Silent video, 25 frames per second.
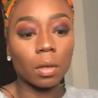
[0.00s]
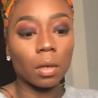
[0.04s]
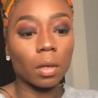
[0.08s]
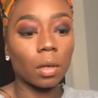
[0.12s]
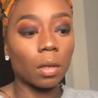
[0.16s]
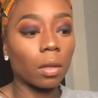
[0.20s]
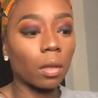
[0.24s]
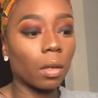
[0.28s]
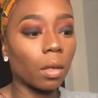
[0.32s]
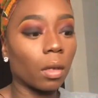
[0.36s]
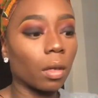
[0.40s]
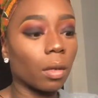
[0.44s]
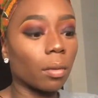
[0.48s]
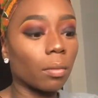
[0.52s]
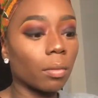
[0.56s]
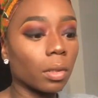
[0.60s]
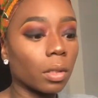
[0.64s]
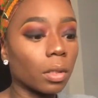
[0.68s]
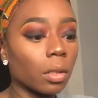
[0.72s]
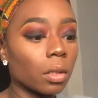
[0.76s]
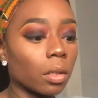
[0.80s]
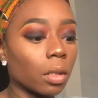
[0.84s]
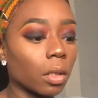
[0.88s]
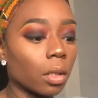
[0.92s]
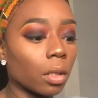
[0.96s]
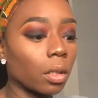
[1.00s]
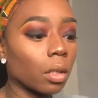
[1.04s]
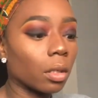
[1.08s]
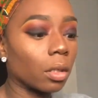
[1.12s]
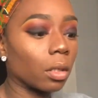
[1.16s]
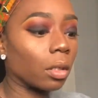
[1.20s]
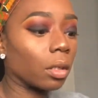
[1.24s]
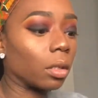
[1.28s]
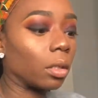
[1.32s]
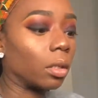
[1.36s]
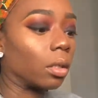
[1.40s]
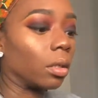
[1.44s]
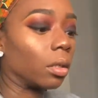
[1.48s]
And then I'm just
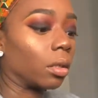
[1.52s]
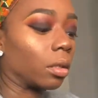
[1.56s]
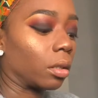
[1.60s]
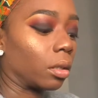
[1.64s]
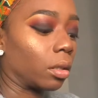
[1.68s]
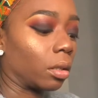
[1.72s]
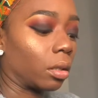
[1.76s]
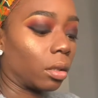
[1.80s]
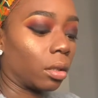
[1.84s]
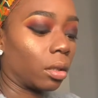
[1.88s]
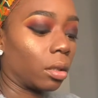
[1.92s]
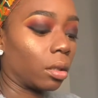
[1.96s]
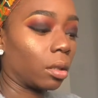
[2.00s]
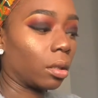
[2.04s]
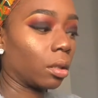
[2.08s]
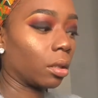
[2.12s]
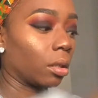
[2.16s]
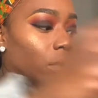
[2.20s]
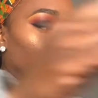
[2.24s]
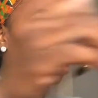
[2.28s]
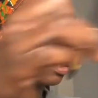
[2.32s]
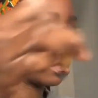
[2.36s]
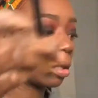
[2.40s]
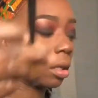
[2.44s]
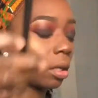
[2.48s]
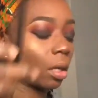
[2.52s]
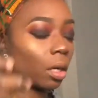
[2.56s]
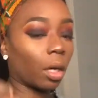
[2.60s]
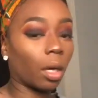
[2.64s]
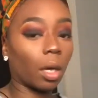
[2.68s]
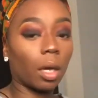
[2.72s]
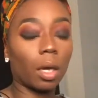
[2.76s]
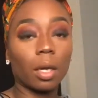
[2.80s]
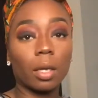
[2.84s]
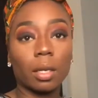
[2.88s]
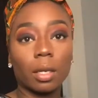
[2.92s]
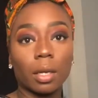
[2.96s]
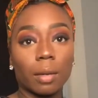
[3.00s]
gonna
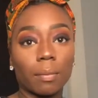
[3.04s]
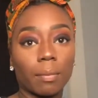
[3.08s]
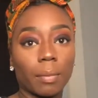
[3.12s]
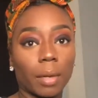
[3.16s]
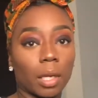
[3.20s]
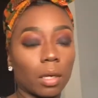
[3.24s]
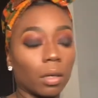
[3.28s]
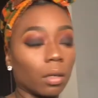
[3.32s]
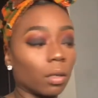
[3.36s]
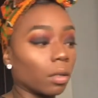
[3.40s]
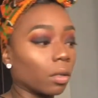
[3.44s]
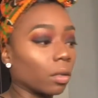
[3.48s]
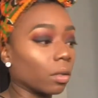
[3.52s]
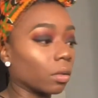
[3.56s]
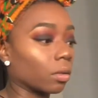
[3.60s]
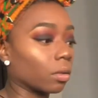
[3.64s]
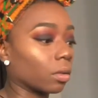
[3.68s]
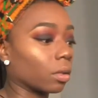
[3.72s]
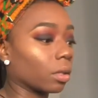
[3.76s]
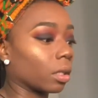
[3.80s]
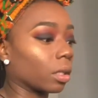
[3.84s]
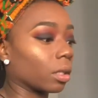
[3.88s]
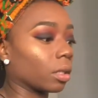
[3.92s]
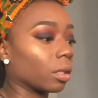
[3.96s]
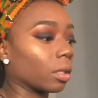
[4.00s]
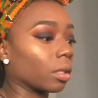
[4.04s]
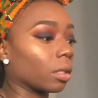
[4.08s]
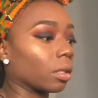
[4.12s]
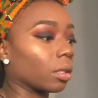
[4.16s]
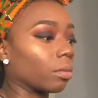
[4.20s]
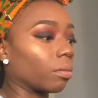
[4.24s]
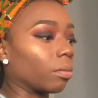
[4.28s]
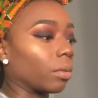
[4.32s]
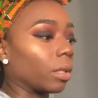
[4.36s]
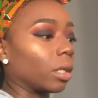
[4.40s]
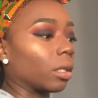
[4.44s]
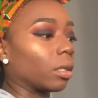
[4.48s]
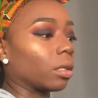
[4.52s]
highlight my nose just a
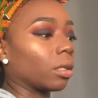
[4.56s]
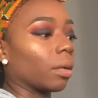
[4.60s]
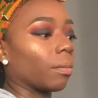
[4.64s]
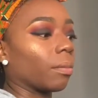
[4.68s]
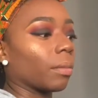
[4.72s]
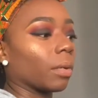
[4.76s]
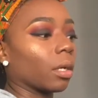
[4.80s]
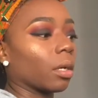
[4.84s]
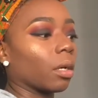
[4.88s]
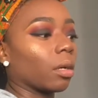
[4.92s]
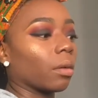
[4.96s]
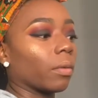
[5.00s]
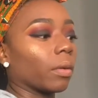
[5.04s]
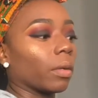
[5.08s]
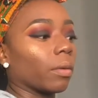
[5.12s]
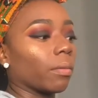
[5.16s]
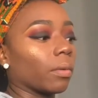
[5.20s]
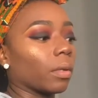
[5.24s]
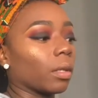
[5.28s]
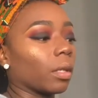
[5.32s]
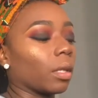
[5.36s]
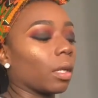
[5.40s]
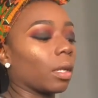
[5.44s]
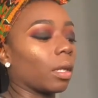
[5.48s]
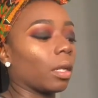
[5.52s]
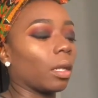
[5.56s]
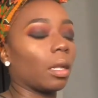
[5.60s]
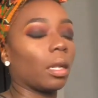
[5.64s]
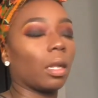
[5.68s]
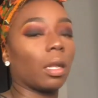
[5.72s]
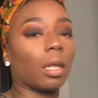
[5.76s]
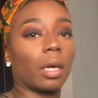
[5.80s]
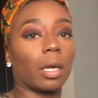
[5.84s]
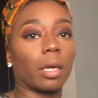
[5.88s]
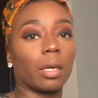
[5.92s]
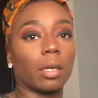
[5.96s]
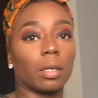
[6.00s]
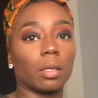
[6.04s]
smidge. I'm gonna go in with a
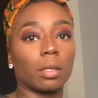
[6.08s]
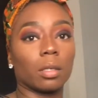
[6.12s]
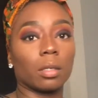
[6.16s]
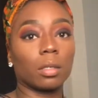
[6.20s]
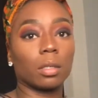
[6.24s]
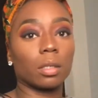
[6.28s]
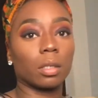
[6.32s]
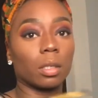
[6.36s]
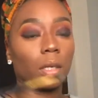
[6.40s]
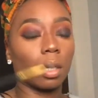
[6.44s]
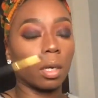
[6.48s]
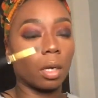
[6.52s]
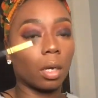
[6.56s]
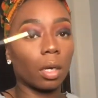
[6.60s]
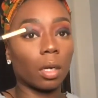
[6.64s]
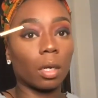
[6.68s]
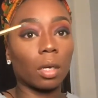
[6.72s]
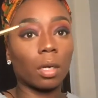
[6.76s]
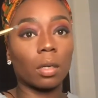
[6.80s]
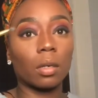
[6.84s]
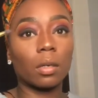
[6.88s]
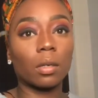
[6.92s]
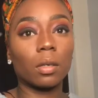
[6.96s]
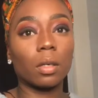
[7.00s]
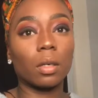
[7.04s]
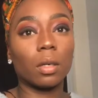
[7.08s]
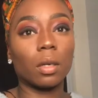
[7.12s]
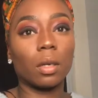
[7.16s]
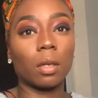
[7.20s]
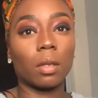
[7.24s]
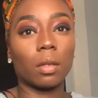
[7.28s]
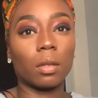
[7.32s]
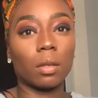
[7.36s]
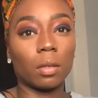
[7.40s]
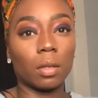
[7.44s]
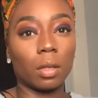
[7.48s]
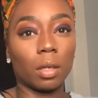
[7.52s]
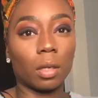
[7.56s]
lighter shade
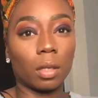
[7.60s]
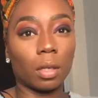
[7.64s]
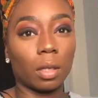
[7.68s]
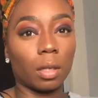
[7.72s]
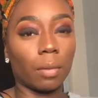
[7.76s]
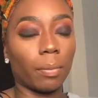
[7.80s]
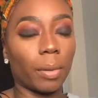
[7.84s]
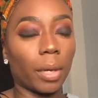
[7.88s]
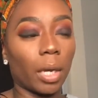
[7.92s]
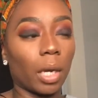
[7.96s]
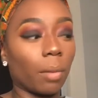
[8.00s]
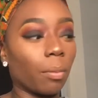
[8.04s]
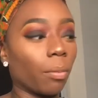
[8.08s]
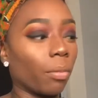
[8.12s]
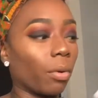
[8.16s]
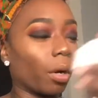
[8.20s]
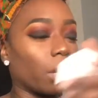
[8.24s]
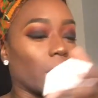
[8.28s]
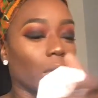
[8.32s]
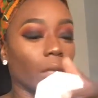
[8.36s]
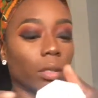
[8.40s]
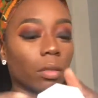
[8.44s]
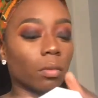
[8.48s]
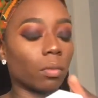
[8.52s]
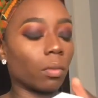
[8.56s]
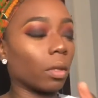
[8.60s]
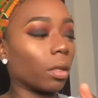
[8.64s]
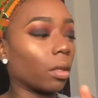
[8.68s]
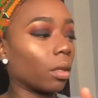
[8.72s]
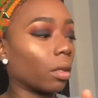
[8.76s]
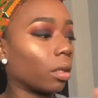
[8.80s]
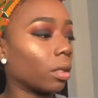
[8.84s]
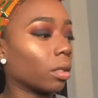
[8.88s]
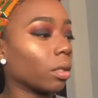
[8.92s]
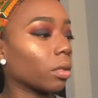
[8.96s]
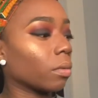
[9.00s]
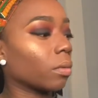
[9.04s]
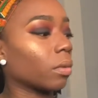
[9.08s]
than the Baked Bronze one.
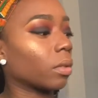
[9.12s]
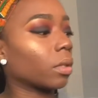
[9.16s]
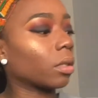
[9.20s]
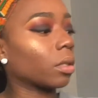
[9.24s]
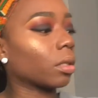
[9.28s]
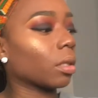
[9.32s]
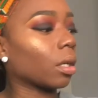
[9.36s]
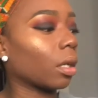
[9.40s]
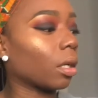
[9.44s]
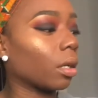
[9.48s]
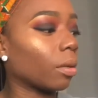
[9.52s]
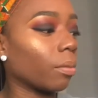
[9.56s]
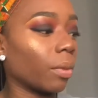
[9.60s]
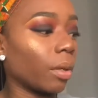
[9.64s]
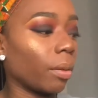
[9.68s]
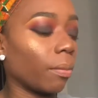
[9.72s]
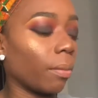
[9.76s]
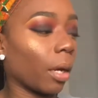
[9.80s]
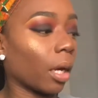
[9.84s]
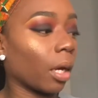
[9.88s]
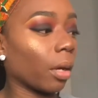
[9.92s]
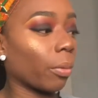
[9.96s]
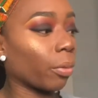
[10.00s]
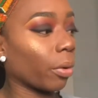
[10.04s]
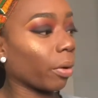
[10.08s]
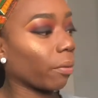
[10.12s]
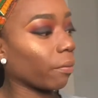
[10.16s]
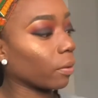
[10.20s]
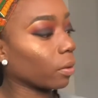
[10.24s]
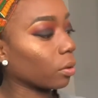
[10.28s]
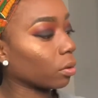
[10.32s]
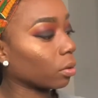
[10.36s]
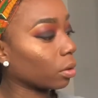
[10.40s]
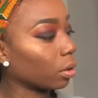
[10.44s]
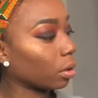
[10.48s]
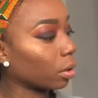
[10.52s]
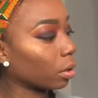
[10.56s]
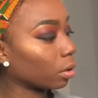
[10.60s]
This one's gonna be Makeup
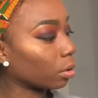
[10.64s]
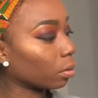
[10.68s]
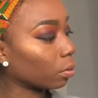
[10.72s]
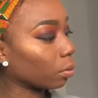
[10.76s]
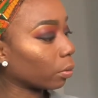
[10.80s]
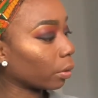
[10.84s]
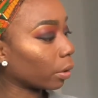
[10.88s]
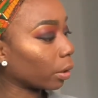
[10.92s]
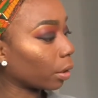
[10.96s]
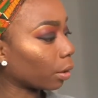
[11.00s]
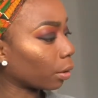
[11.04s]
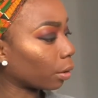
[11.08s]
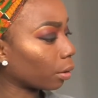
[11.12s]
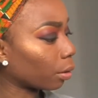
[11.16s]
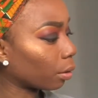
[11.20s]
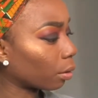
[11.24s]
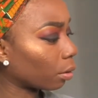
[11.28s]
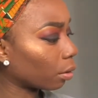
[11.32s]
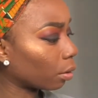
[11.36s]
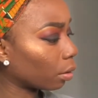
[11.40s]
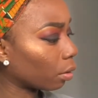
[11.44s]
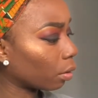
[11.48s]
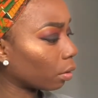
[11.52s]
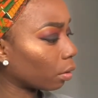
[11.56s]
Revolution as well.